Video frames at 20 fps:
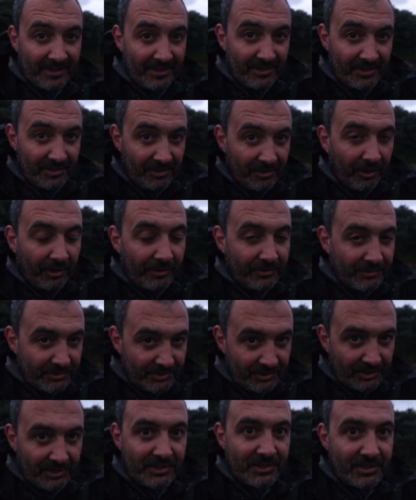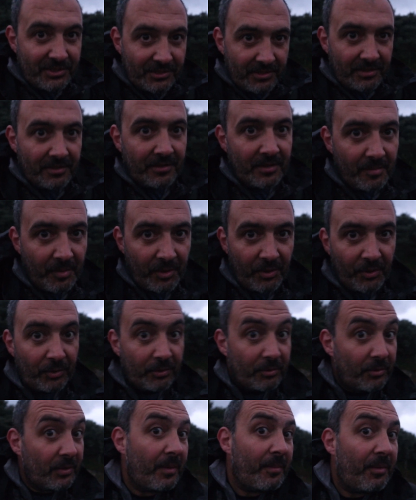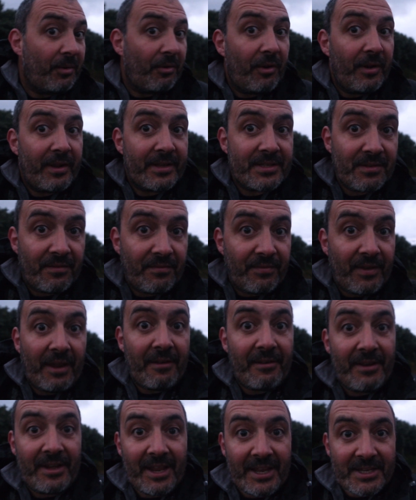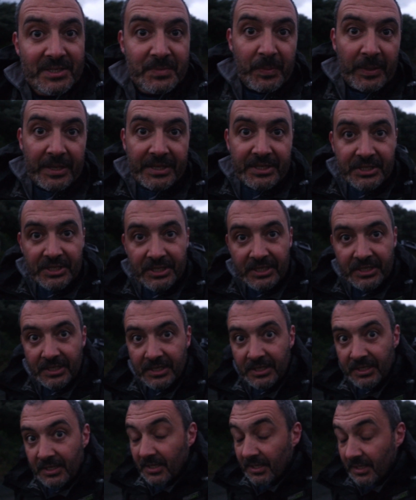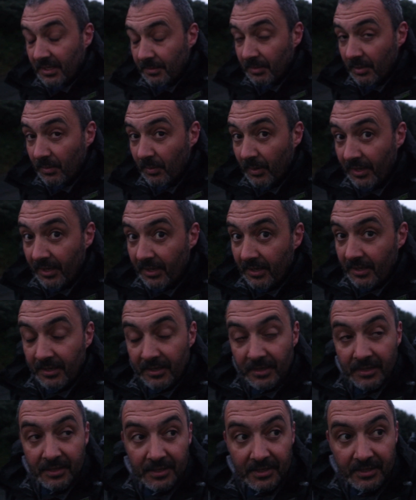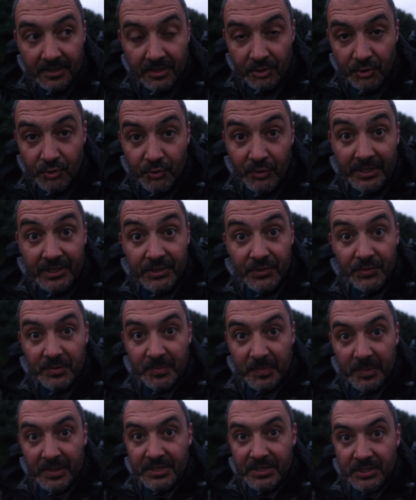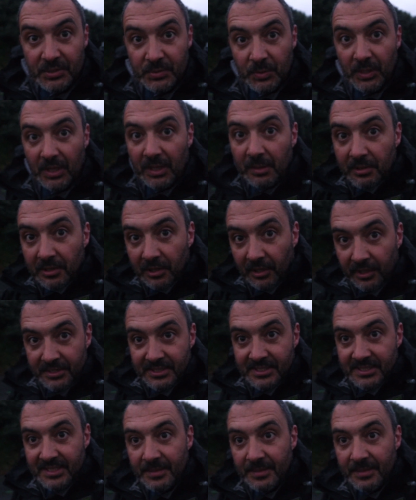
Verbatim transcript: Not just the Murder Hole, don't get me wrong, it's a very nice beach. It can be quite a treacherous beach as well, with a lot of